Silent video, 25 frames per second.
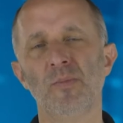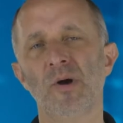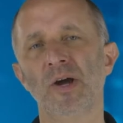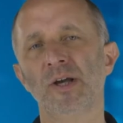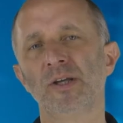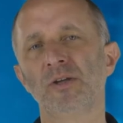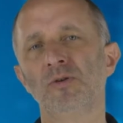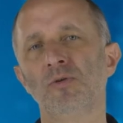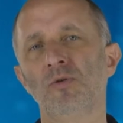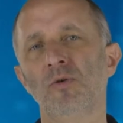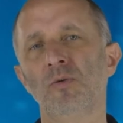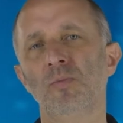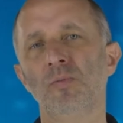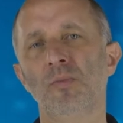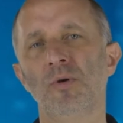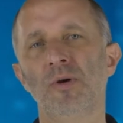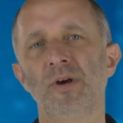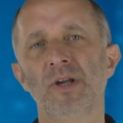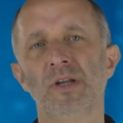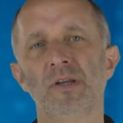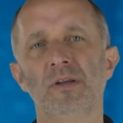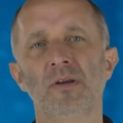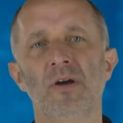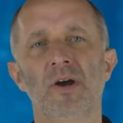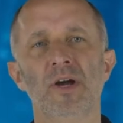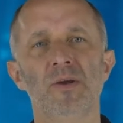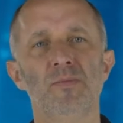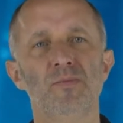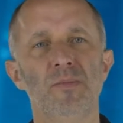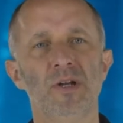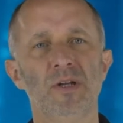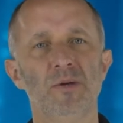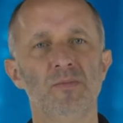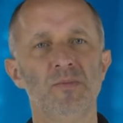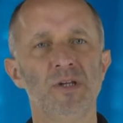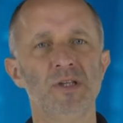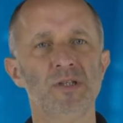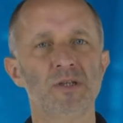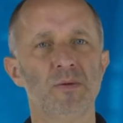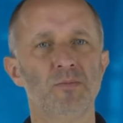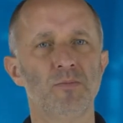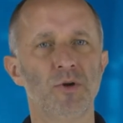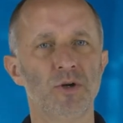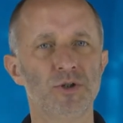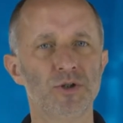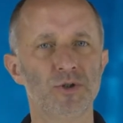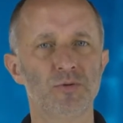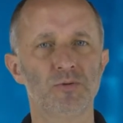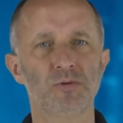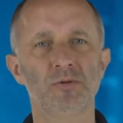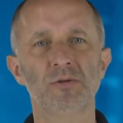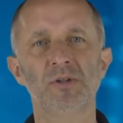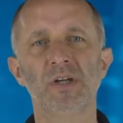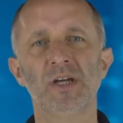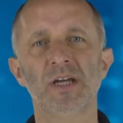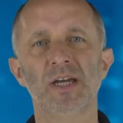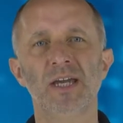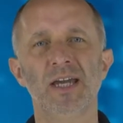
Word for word: by 0.9 mm module